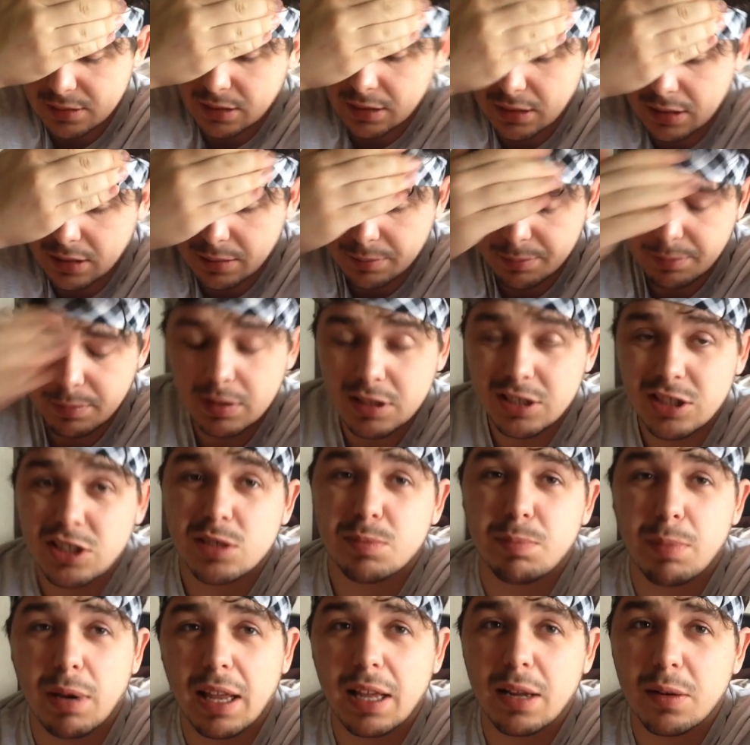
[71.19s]
Um,
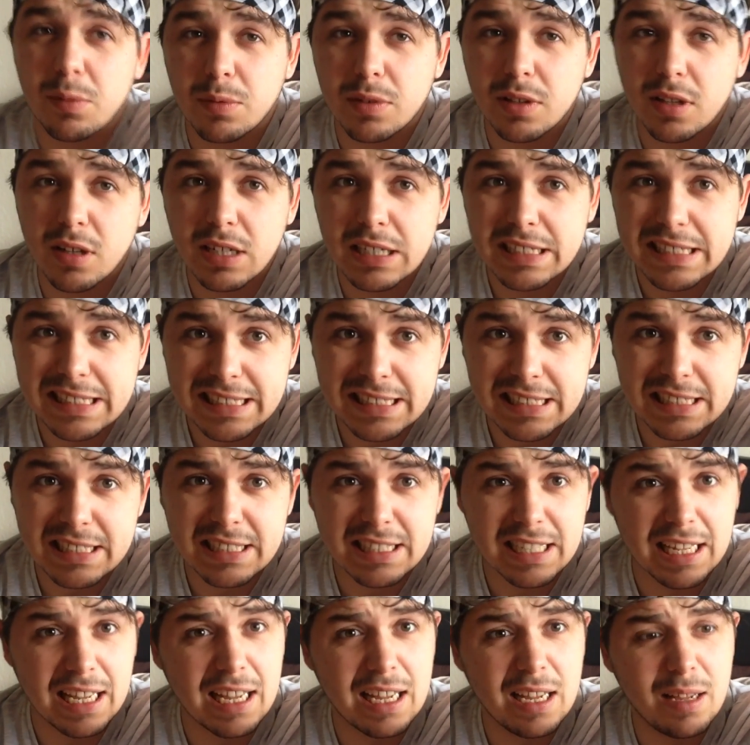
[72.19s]
just playing with
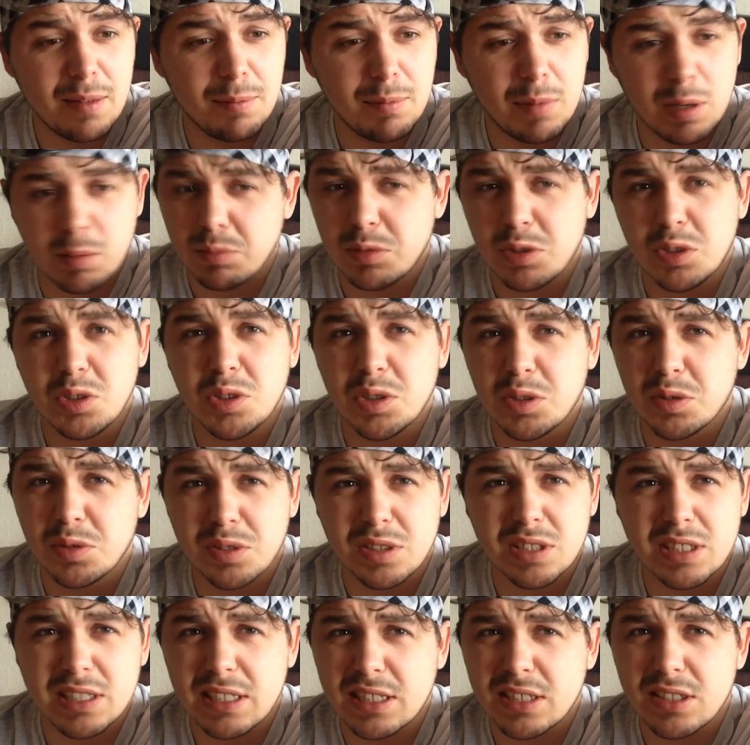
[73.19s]
ideas. Um, I'm sure you'll
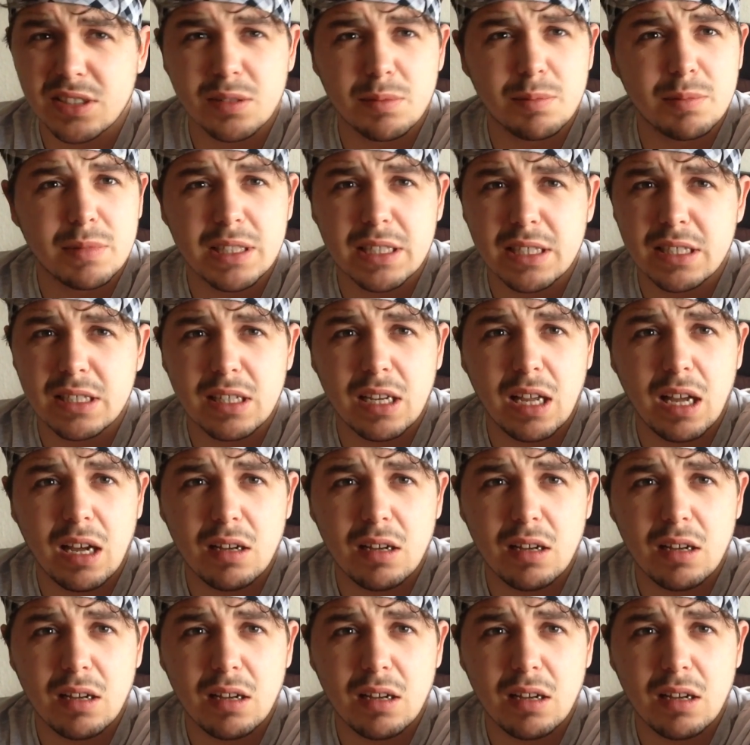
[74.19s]
see something.